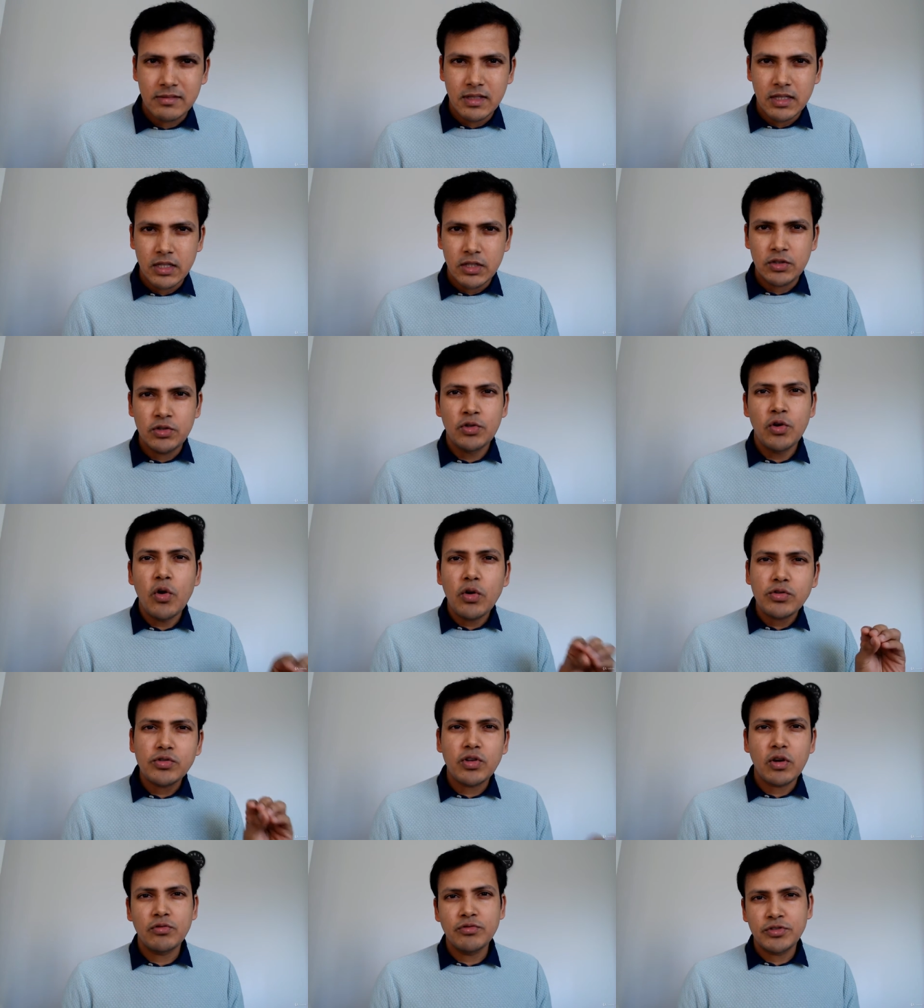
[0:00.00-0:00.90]
Your
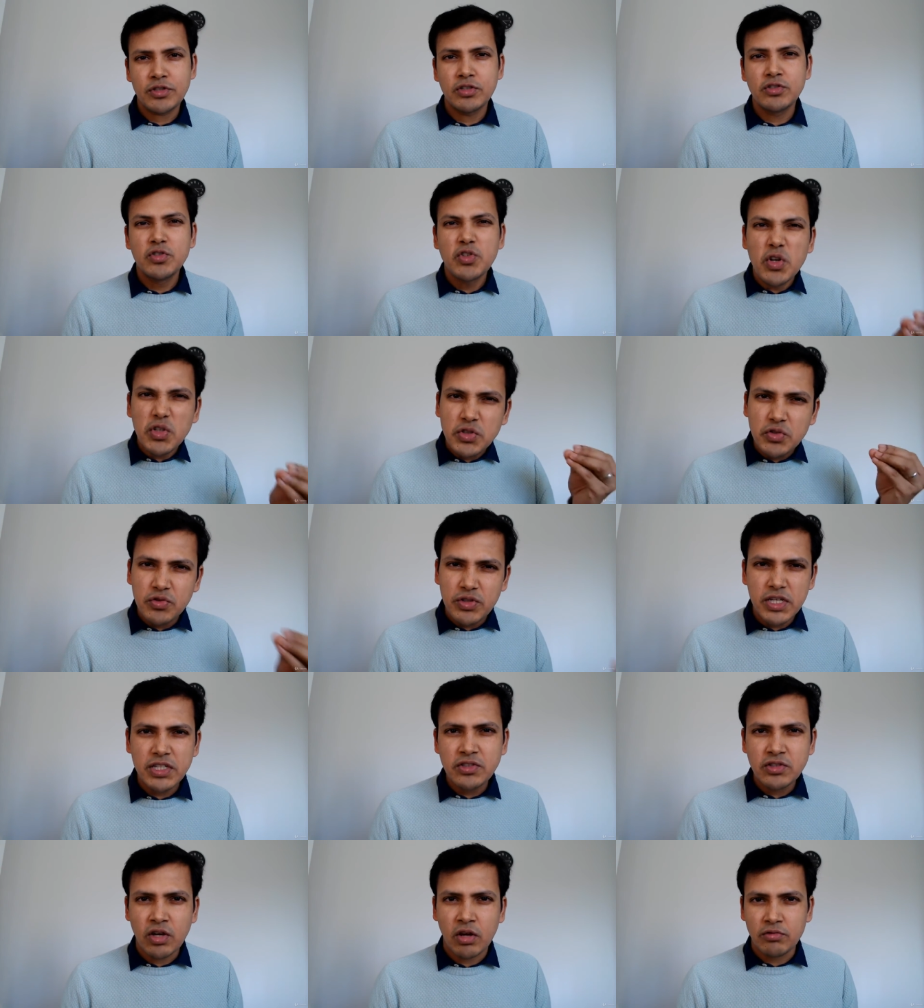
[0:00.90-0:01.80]
solution, your
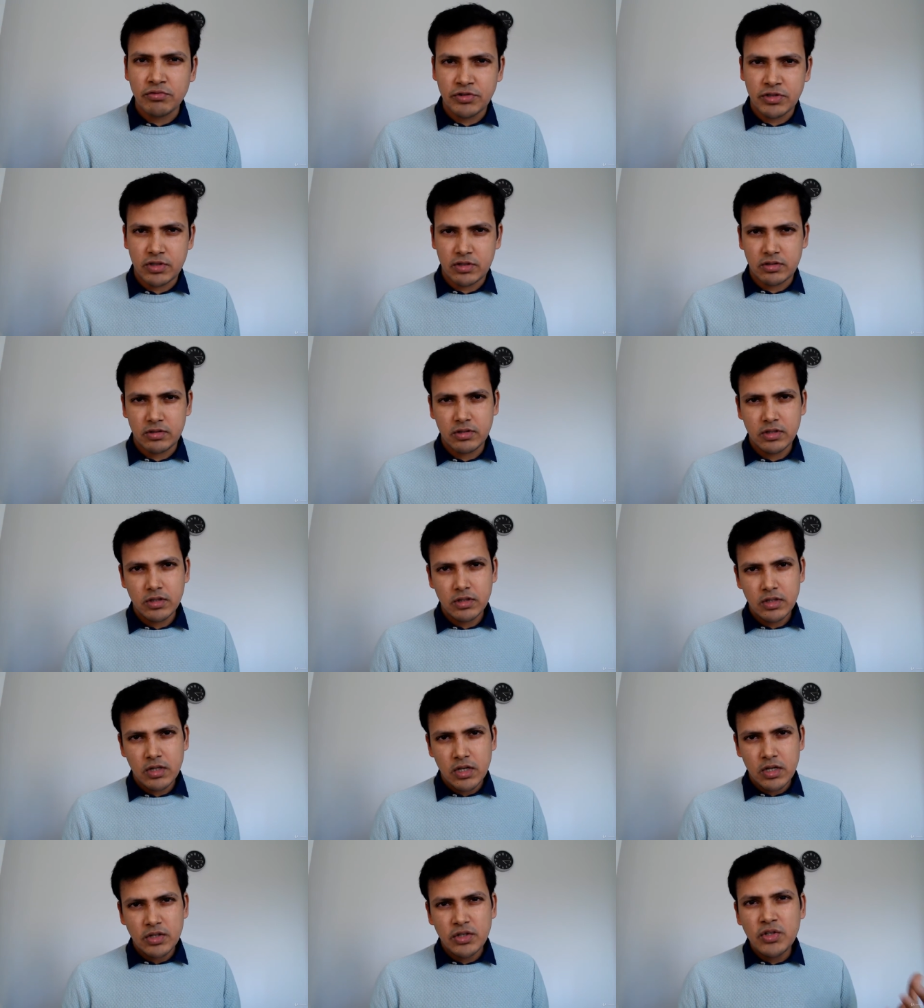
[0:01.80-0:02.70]
unique solution,
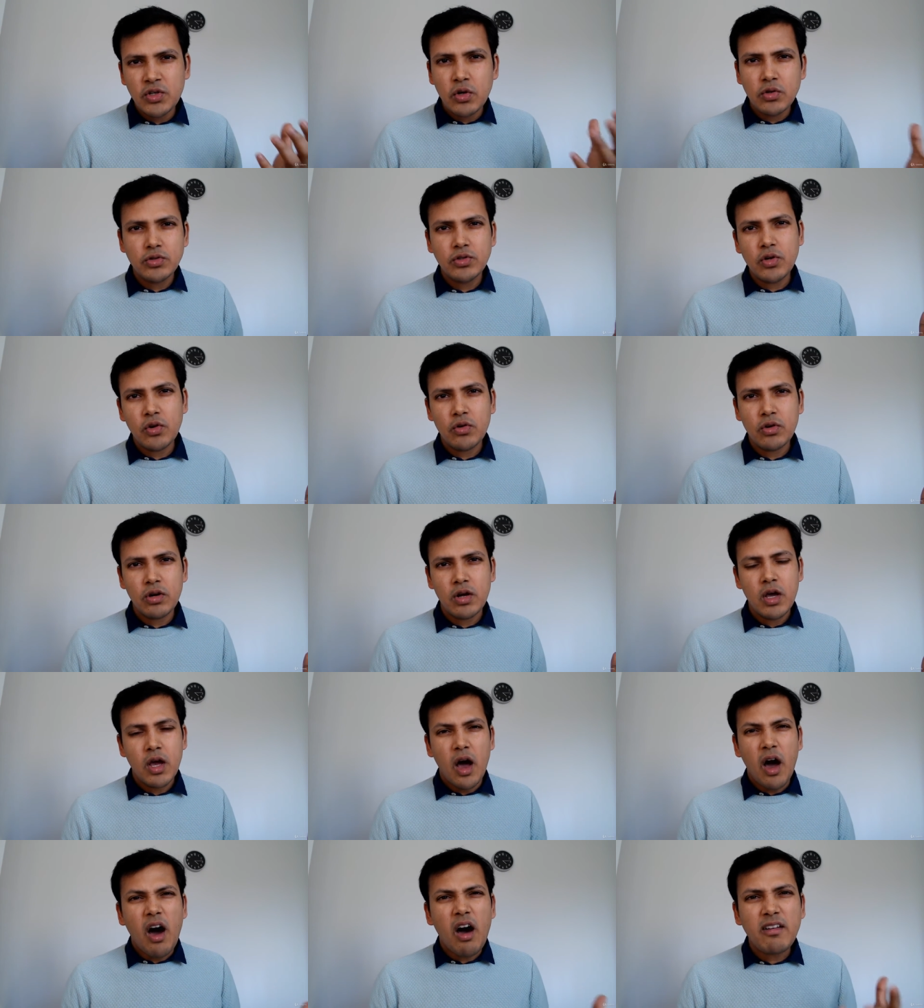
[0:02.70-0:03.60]
your, your
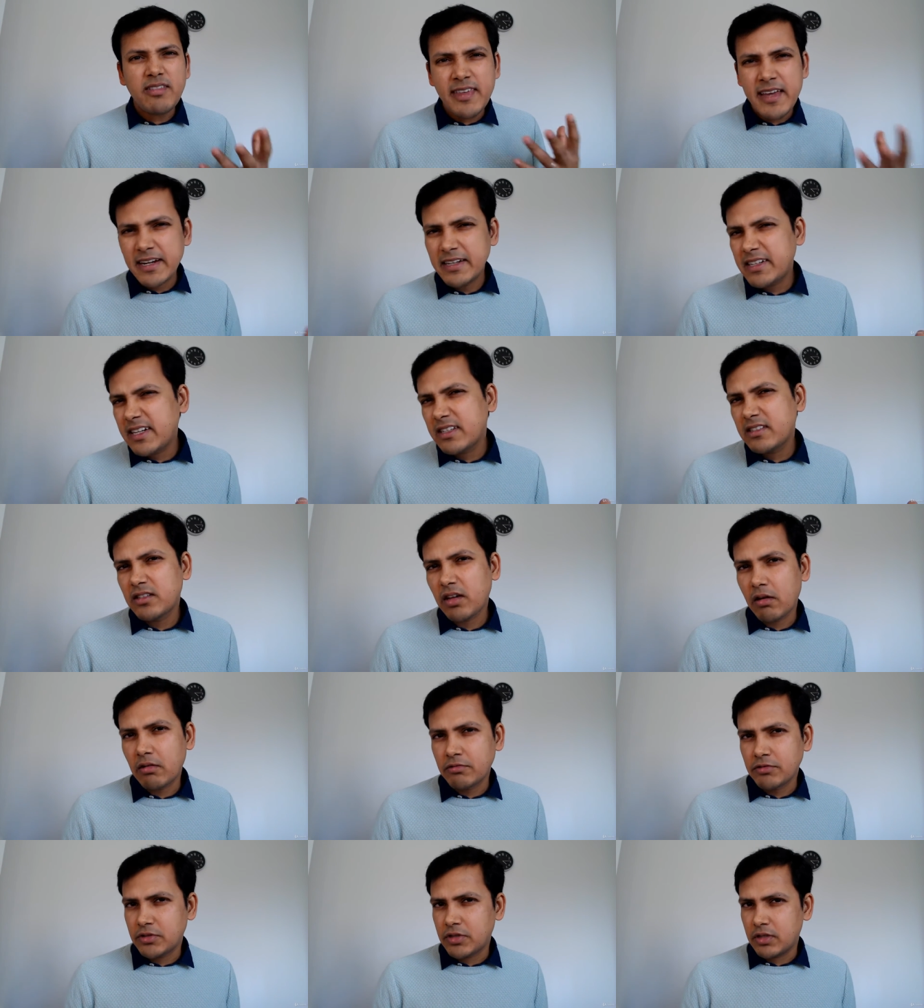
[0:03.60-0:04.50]
authentic
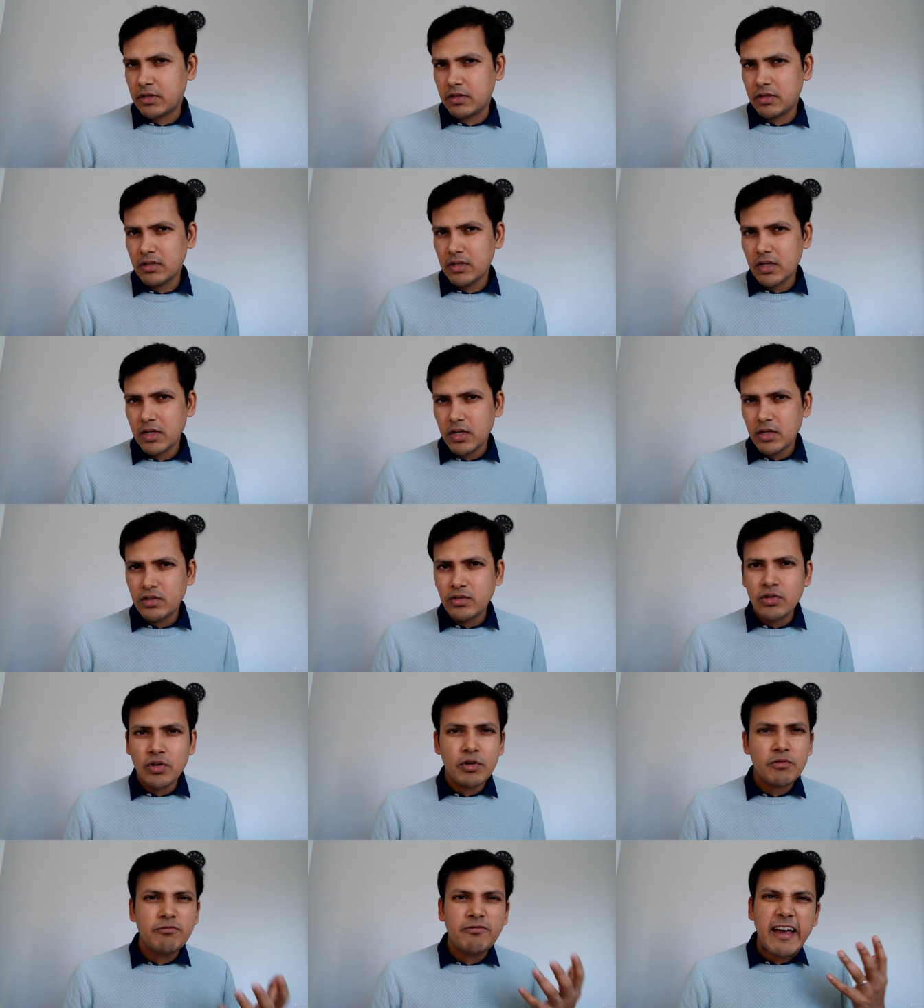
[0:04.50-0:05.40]
solution,
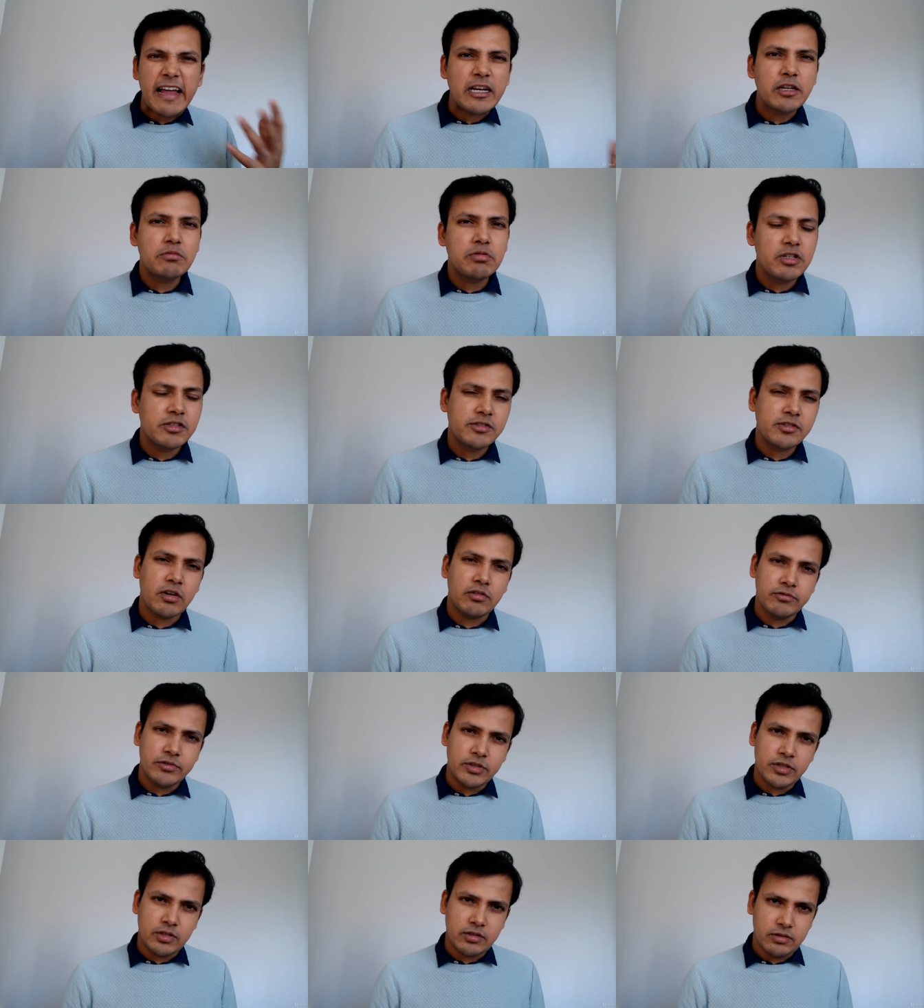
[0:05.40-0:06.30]
your valuable
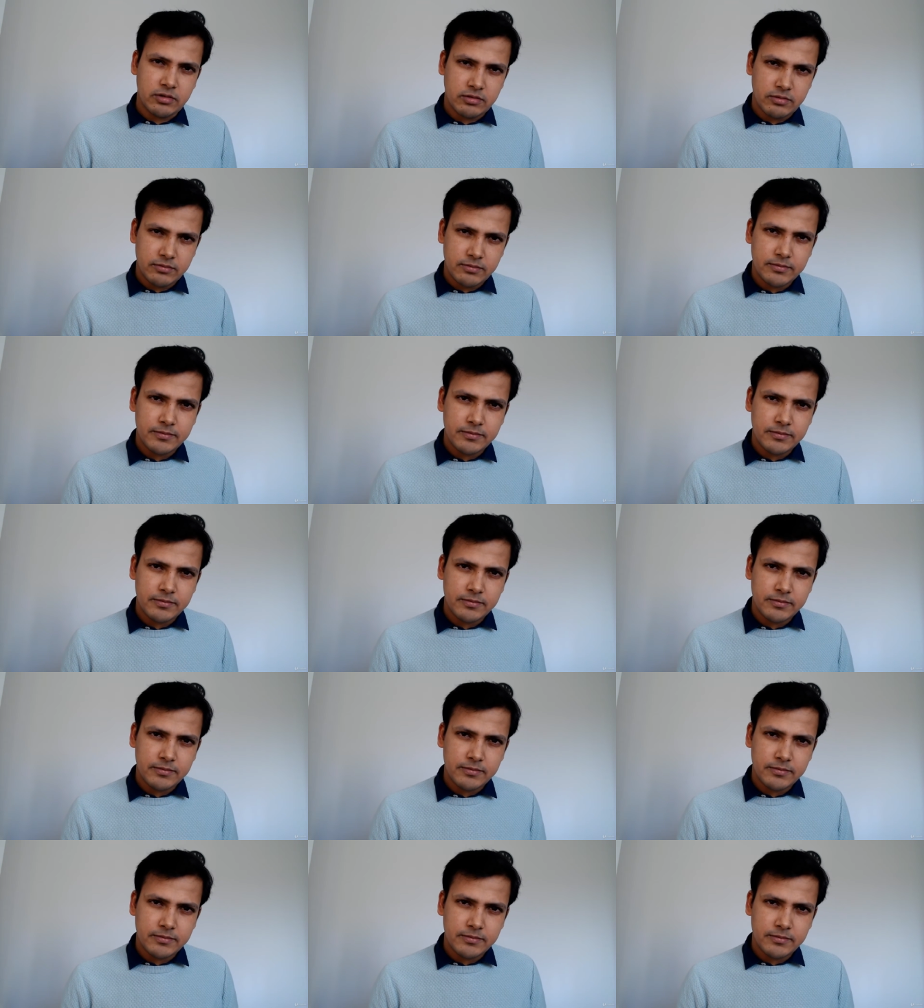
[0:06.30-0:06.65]
solution.